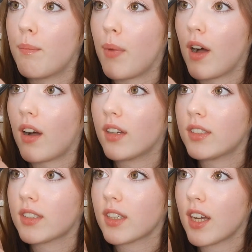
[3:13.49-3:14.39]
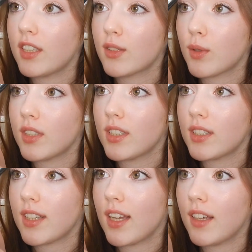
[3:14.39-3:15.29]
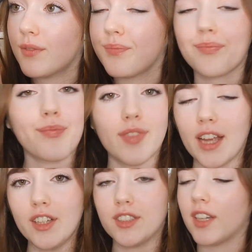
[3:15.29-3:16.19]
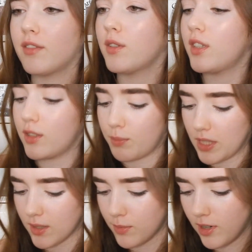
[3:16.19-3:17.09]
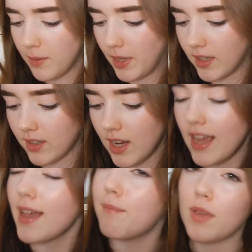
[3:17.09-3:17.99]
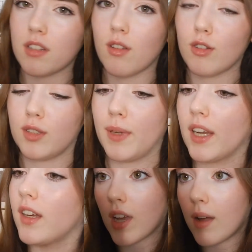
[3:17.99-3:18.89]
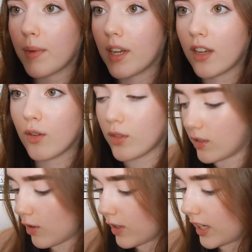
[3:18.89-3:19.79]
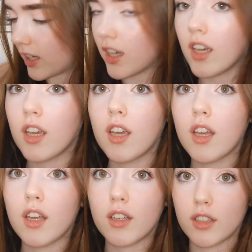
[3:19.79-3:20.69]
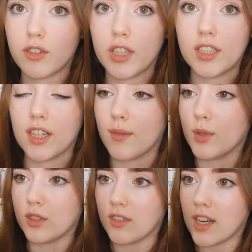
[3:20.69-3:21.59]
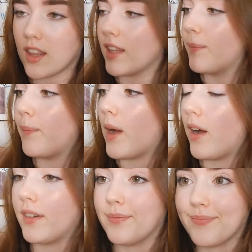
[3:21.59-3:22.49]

but I just wanted to say thank you to everyone who's been subscribing. It means a lot to me. I mean, I know it's not like crazy numbers or anything, but